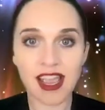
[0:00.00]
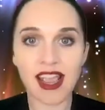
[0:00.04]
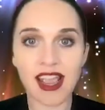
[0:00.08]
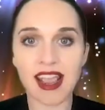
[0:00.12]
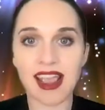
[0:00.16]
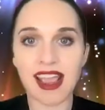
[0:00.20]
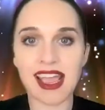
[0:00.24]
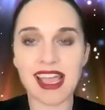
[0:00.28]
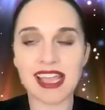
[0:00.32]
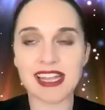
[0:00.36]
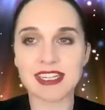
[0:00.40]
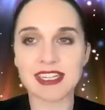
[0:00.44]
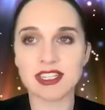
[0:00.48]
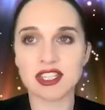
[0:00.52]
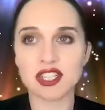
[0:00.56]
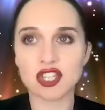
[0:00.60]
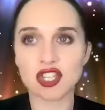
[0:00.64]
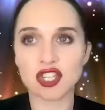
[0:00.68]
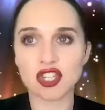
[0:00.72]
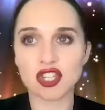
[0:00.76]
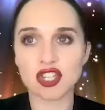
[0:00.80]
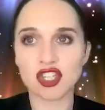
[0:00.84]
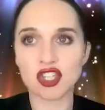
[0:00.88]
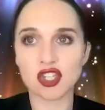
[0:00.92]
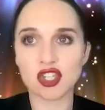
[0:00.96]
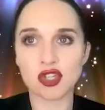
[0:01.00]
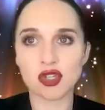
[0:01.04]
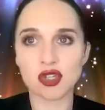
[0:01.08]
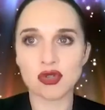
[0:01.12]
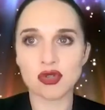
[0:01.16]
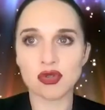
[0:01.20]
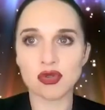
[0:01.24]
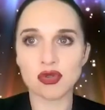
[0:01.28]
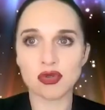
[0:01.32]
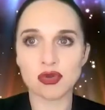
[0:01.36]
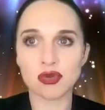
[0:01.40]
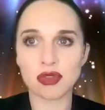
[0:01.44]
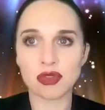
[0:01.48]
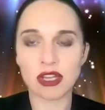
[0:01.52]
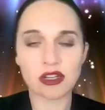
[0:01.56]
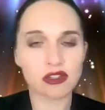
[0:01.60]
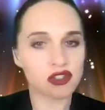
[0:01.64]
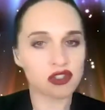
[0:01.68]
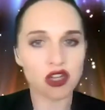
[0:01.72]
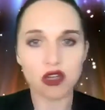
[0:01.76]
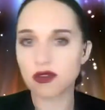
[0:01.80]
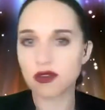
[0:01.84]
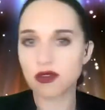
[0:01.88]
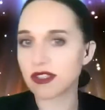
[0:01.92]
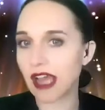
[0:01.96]
and you there's
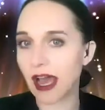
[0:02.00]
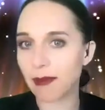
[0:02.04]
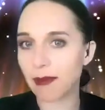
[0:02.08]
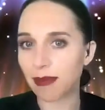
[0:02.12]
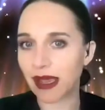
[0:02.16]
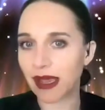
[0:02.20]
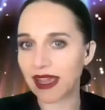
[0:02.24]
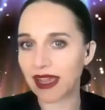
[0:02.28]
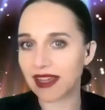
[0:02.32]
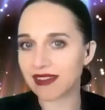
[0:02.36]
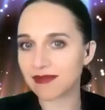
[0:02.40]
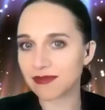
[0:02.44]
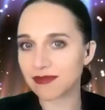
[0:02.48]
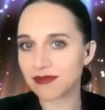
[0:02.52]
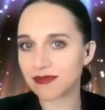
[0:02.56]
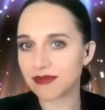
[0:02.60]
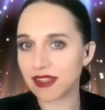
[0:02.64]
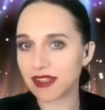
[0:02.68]
no stopping.